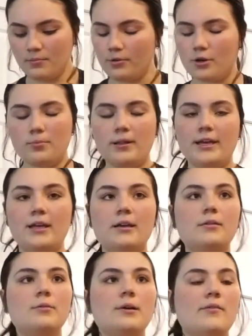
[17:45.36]
Pro Plan,
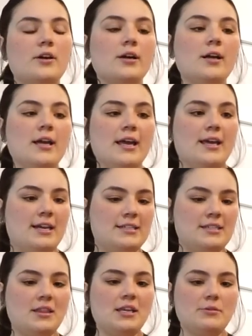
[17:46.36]
whatever. And it
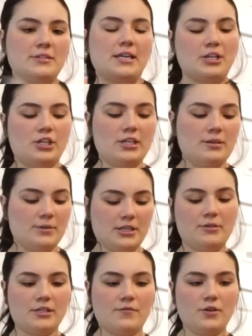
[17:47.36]
said that it was like good, but
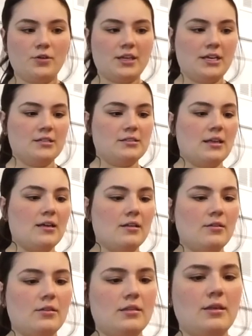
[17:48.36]
there's a few things that
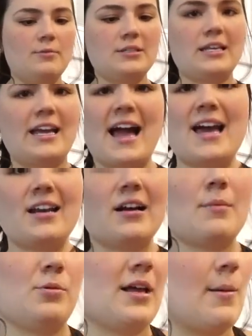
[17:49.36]
it was like had a
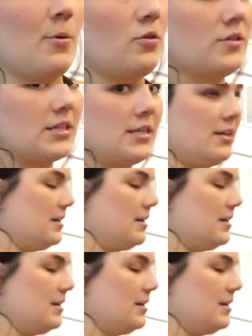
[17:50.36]
couple chemicals in it.